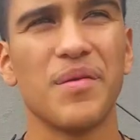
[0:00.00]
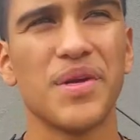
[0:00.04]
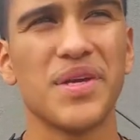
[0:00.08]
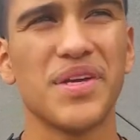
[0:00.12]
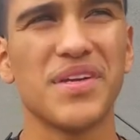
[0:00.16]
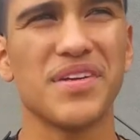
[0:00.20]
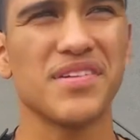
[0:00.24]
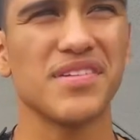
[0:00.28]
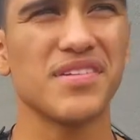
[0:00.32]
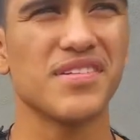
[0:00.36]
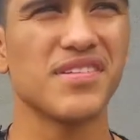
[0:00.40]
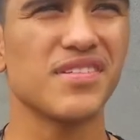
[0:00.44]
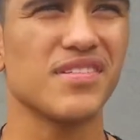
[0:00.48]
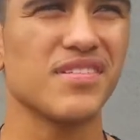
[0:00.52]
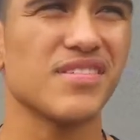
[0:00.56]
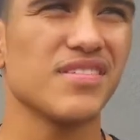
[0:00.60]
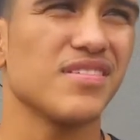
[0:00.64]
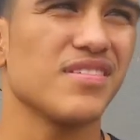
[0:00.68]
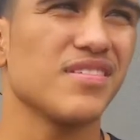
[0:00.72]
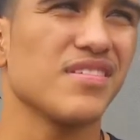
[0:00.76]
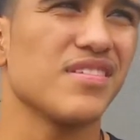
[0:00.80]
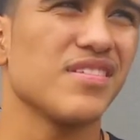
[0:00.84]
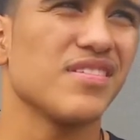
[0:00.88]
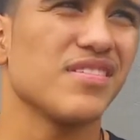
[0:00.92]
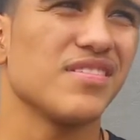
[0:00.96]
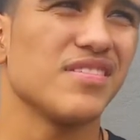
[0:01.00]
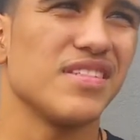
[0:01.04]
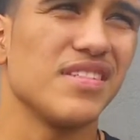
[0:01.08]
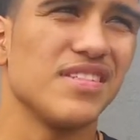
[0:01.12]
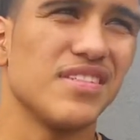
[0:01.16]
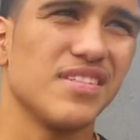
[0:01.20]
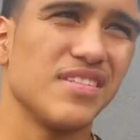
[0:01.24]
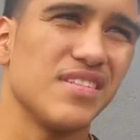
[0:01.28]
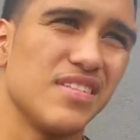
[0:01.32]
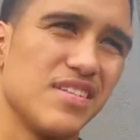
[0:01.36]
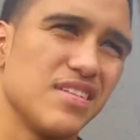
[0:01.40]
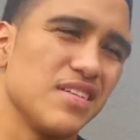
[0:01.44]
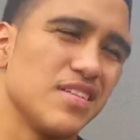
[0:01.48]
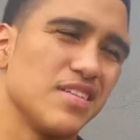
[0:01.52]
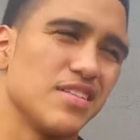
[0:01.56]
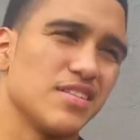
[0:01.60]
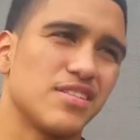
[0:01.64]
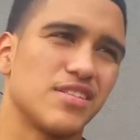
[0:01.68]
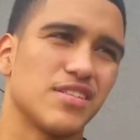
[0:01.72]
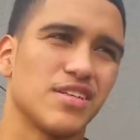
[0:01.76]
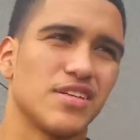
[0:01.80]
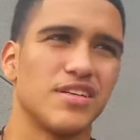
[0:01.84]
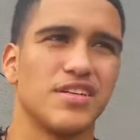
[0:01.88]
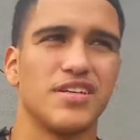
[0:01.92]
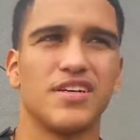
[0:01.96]
I mean,
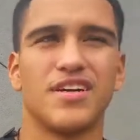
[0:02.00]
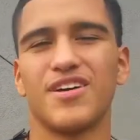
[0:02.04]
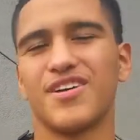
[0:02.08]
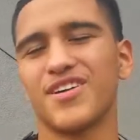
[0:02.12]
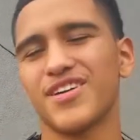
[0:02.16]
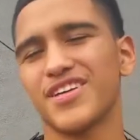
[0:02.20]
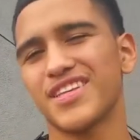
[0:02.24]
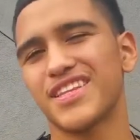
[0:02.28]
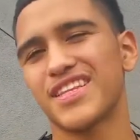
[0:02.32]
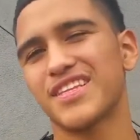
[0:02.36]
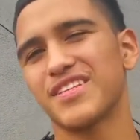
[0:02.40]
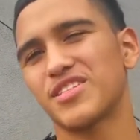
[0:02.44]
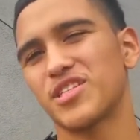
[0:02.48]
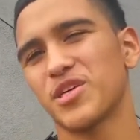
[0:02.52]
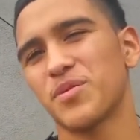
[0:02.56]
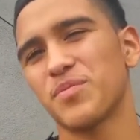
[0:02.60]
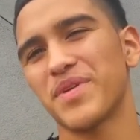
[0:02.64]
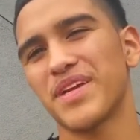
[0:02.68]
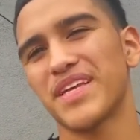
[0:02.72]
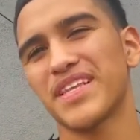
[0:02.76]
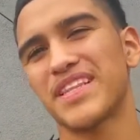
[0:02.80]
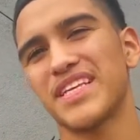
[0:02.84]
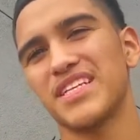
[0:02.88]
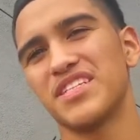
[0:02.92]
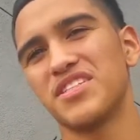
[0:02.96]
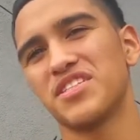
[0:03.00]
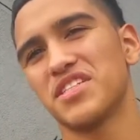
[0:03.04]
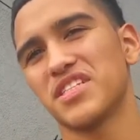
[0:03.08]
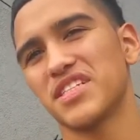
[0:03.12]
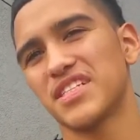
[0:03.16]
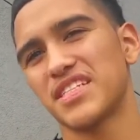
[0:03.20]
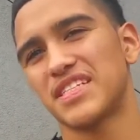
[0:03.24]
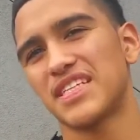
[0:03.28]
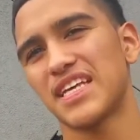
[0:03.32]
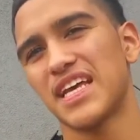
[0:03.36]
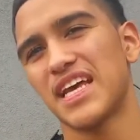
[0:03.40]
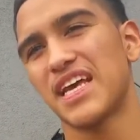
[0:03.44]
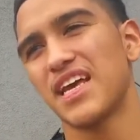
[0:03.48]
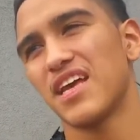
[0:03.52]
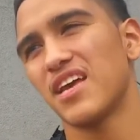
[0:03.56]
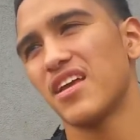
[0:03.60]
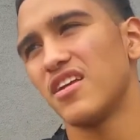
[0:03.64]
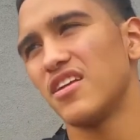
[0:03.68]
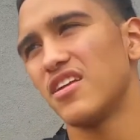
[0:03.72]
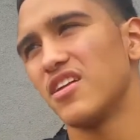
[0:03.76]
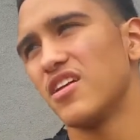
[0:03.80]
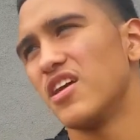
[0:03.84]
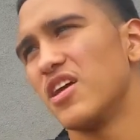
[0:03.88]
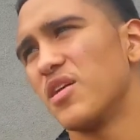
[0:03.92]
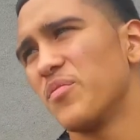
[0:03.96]
it's only so many things you can say.
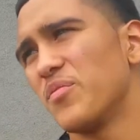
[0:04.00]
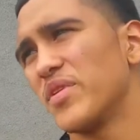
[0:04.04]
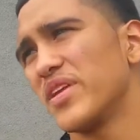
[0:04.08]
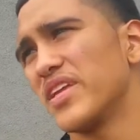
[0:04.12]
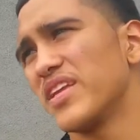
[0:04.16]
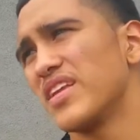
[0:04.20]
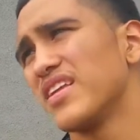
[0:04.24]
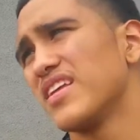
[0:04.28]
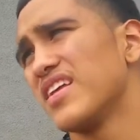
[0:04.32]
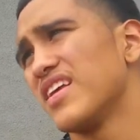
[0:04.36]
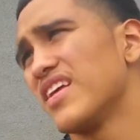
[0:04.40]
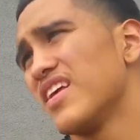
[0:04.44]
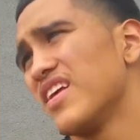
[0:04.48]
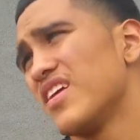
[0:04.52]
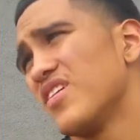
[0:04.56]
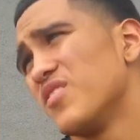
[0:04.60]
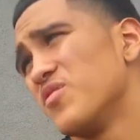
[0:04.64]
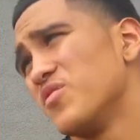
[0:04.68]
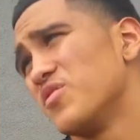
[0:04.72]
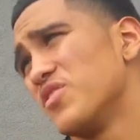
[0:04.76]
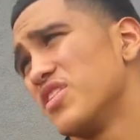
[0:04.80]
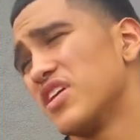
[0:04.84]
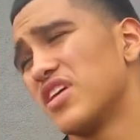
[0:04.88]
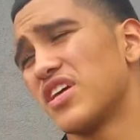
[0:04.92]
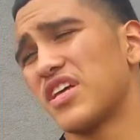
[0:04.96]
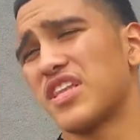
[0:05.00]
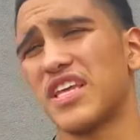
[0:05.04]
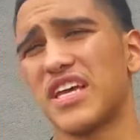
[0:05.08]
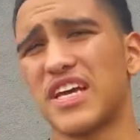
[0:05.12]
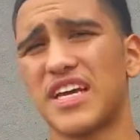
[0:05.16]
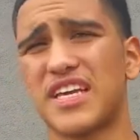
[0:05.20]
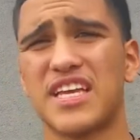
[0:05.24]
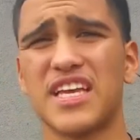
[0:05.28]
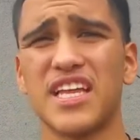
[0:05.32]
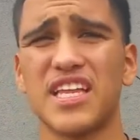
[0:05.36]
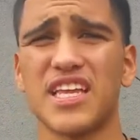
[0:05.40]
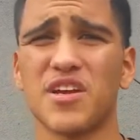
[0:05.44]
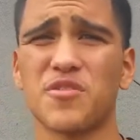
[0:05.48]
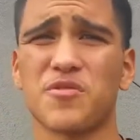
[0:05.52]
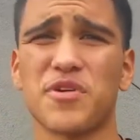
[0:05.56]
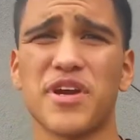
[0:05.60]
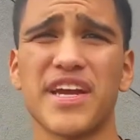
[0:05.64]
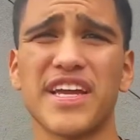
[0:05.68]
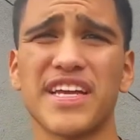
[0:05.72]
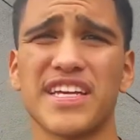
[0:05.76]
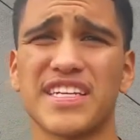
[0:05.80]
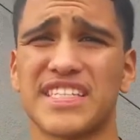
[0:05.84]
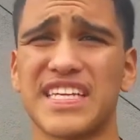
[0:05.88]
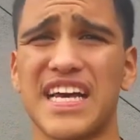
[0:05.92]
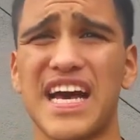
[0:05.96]
You know, I mean, the killing
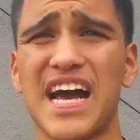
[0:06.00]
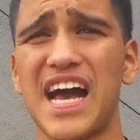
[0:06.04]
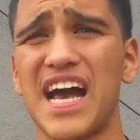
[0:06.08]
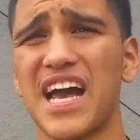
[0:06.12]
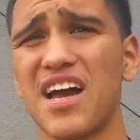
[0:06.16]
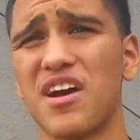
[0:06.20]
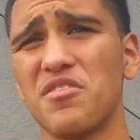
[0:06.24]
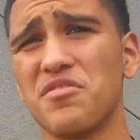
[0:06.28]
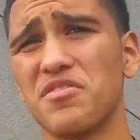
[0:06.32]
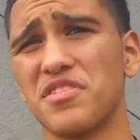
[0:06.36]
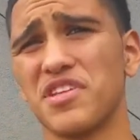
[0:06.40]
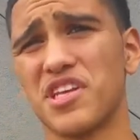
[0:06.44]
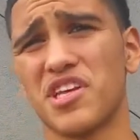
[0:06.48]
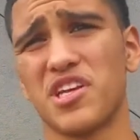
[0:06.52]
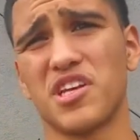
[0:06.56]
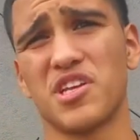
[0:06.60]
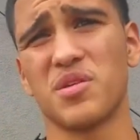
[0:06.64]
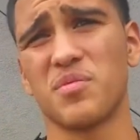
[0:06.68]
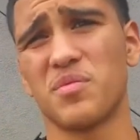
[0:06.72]
rate is high over there.